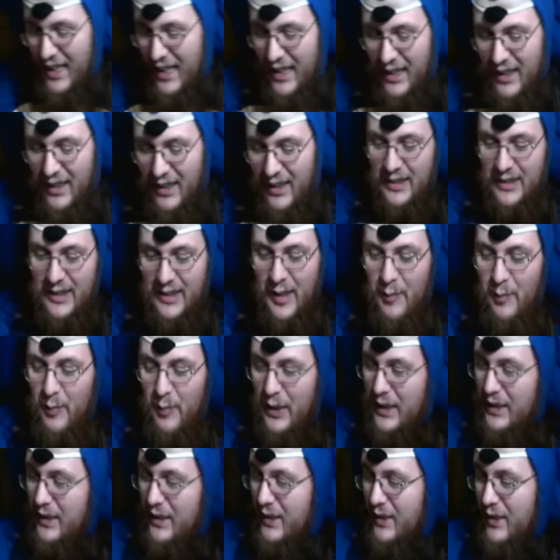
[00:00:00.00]
then some
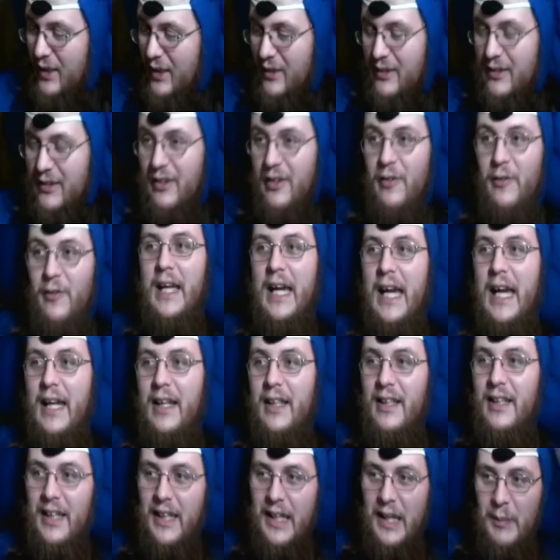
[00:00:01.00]
places also had
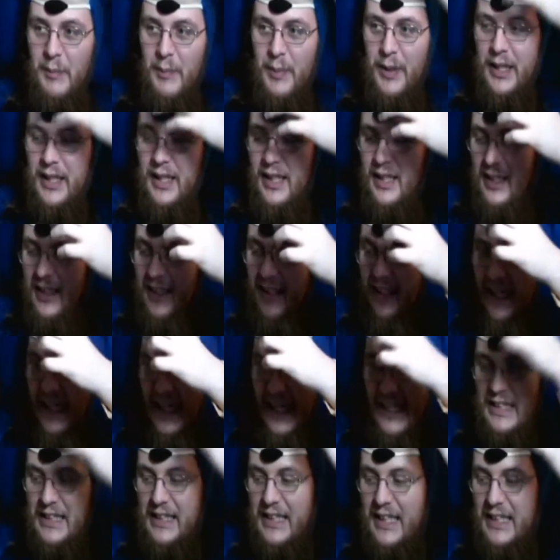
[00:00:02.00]
like a beanie, and
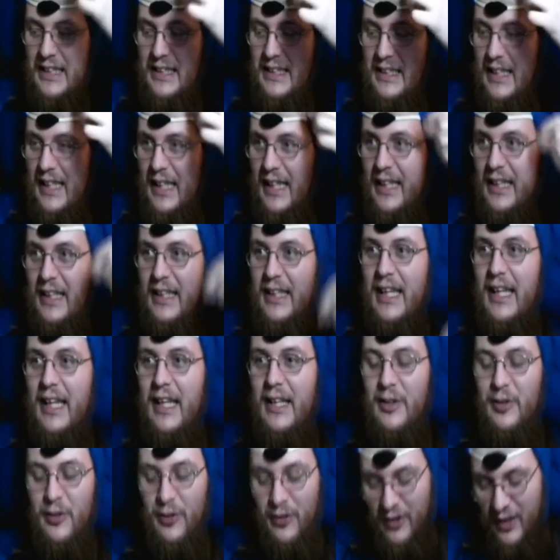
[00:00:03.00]
it said Sonic the
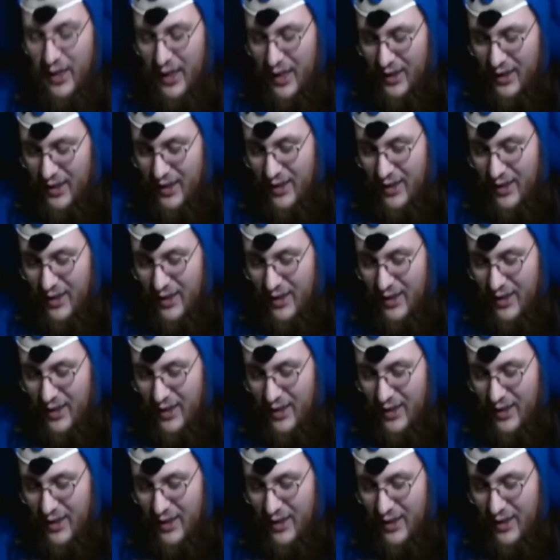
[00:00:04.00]
Hedgehog on